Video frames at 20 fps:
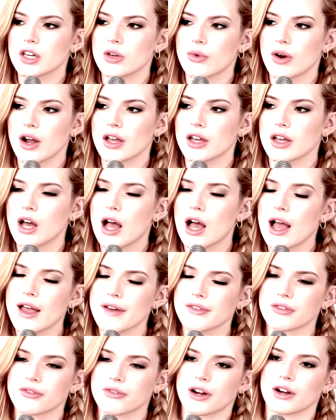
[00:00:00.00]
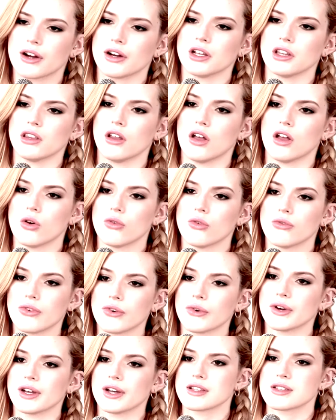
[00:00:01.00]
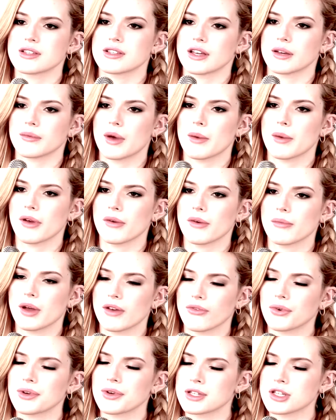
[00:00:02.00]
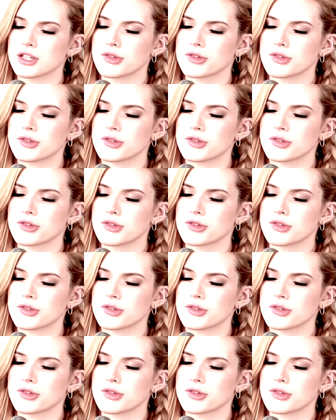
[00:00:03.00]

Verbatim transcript: Emerald slash Emily, voiced by Haley. Radiant.